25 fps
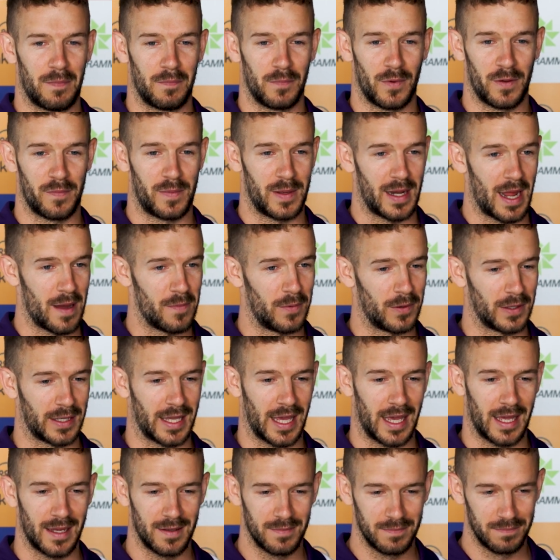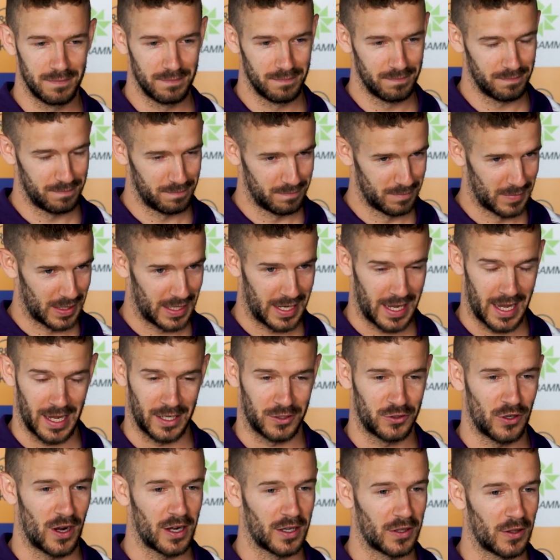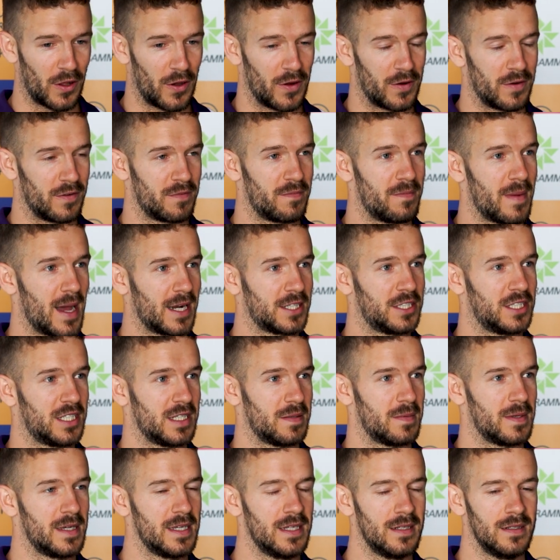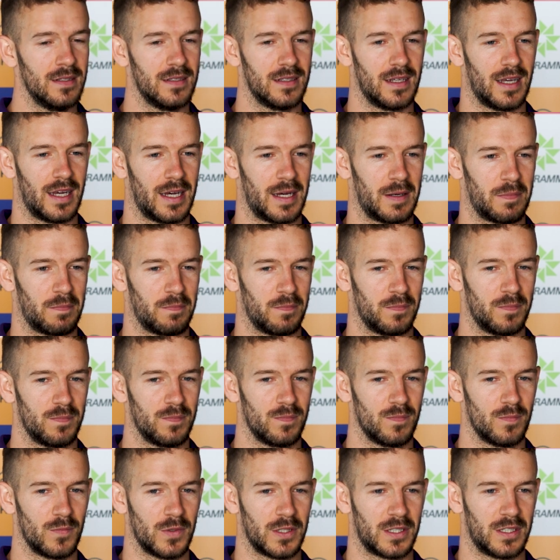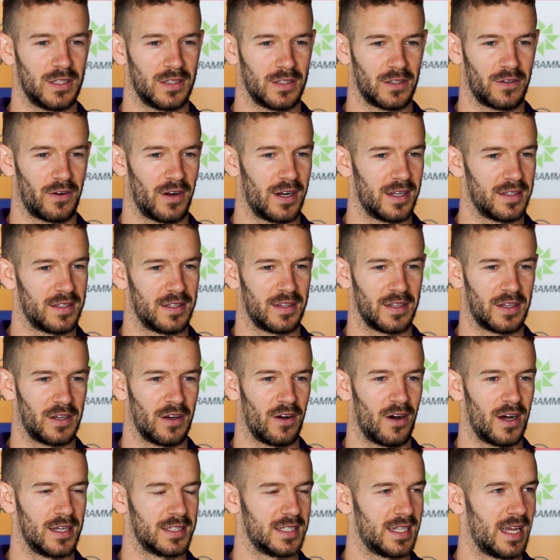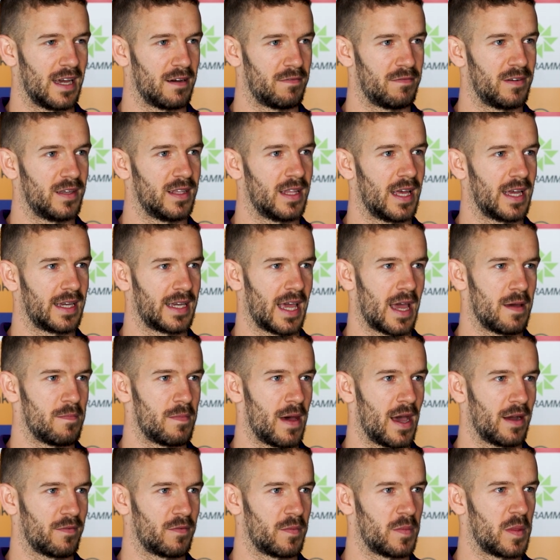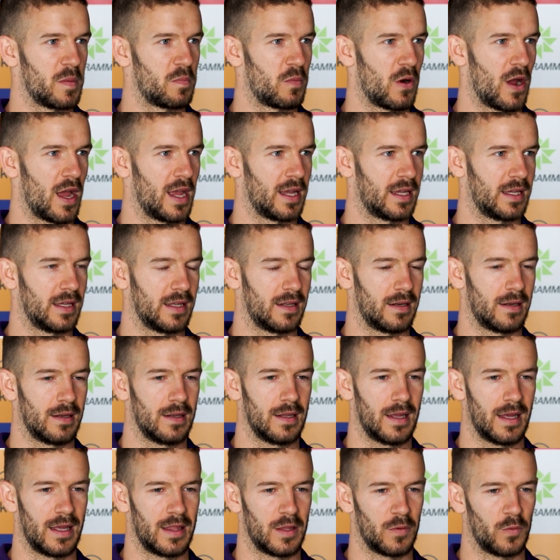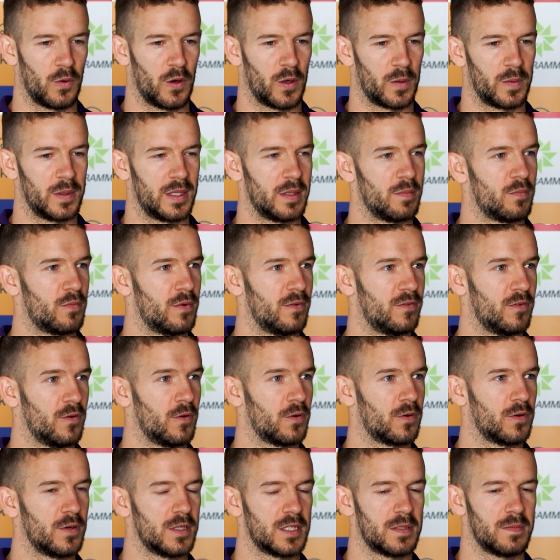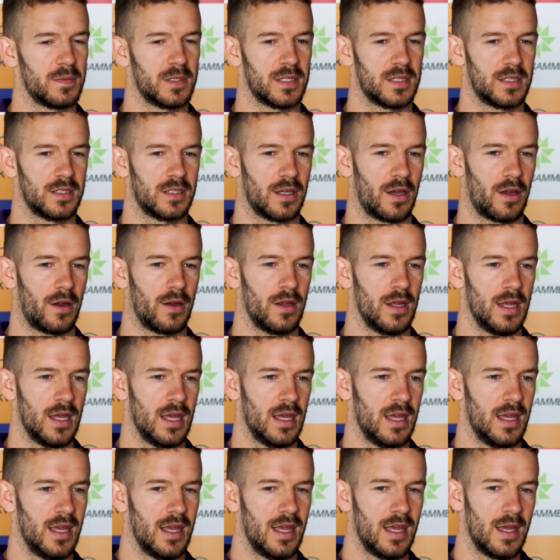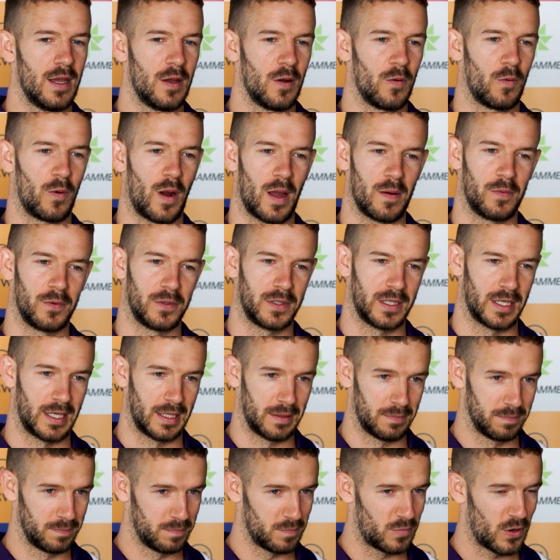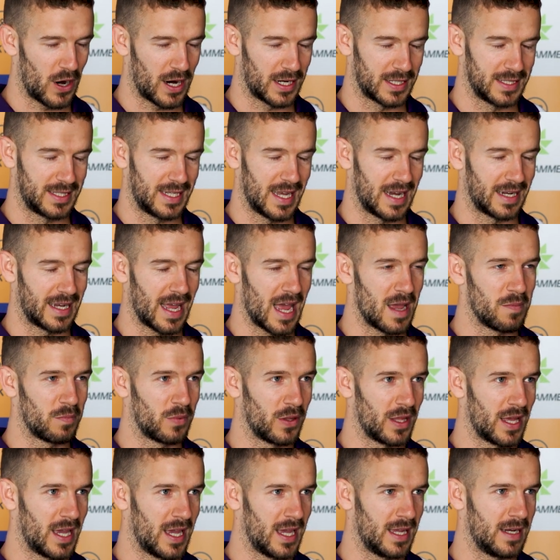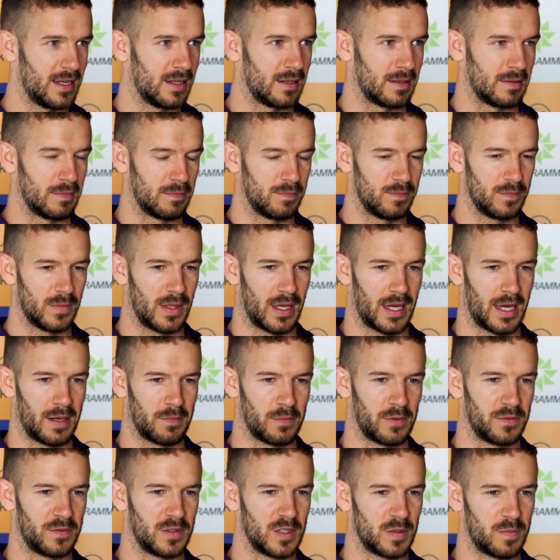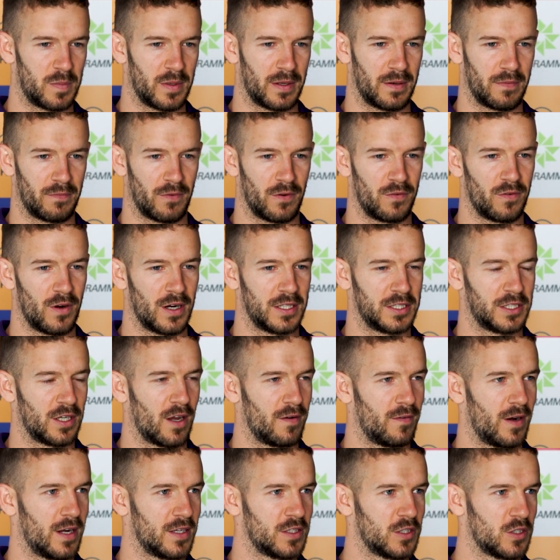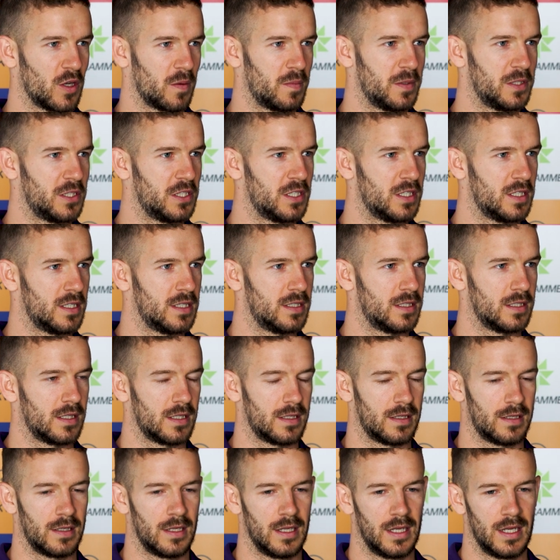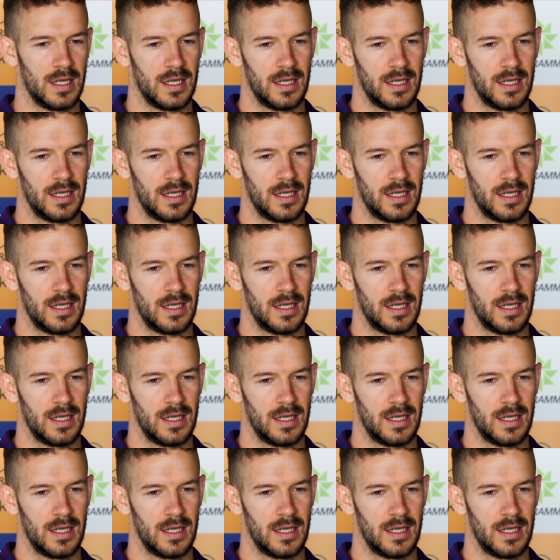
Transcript: we've been able to get a truckload of match sim in, which is a credit to the guys and how fit they came back from the break and the work we did before Christmas. So we're able to practice our game plan, and we've just been refreshing over our stoppages and